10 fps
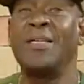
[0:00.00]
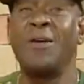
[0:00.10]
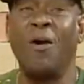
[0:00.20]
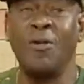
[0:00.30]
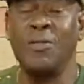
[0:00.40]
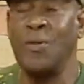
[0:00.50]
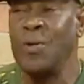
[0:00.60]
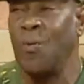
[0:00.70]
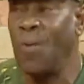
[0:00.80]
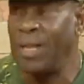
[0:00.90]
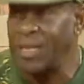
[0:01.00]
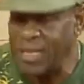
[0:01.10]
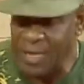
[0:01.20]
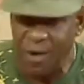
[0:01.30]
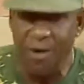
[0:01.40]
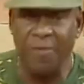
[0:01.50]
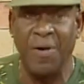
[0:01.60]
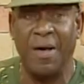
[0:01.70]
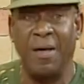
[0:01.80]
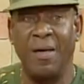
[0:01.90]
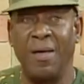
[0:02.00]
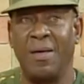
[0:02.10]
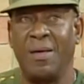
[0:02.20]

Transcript: It's also the wealth of our uh,